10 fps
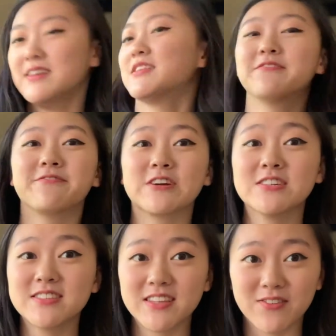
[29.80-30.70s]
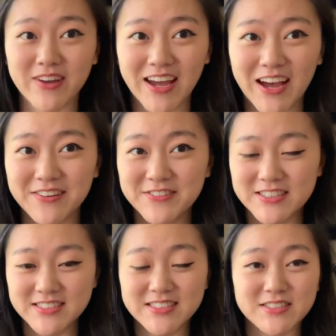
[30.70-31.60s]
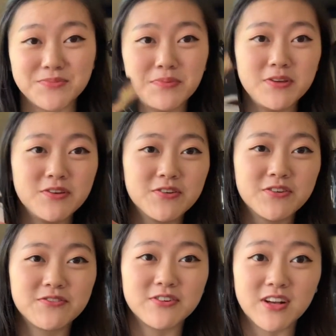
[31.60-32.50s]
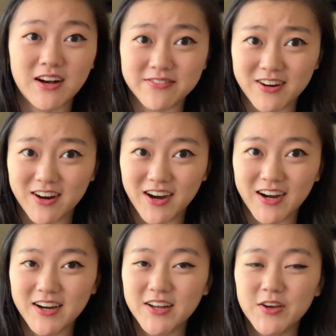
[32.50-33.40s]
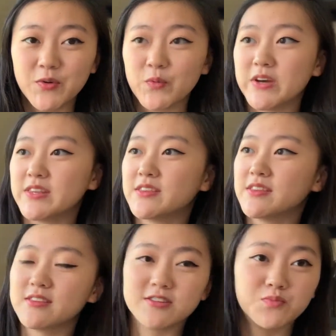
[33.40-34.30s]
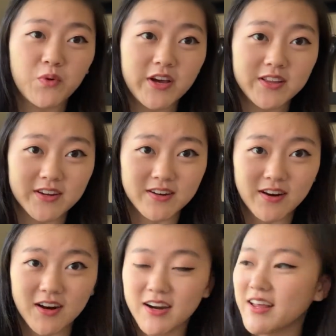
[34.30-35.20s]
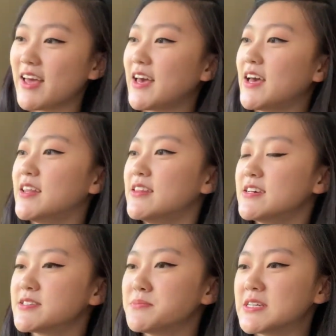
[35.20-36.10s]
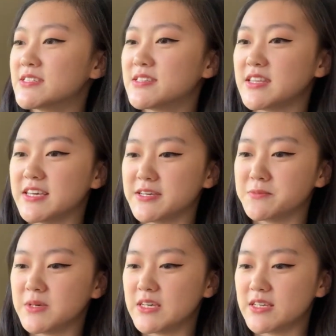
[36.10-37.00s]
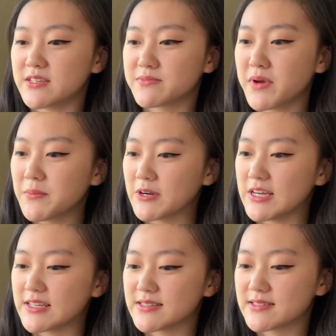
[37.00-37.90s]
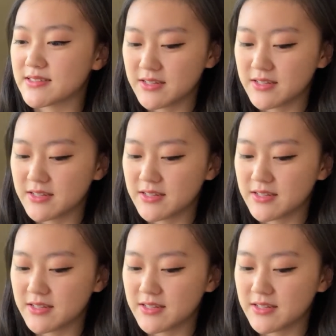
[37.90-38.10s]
The first thing we have is this beautiful cover art with the spoiler card, and this month's theme is memories.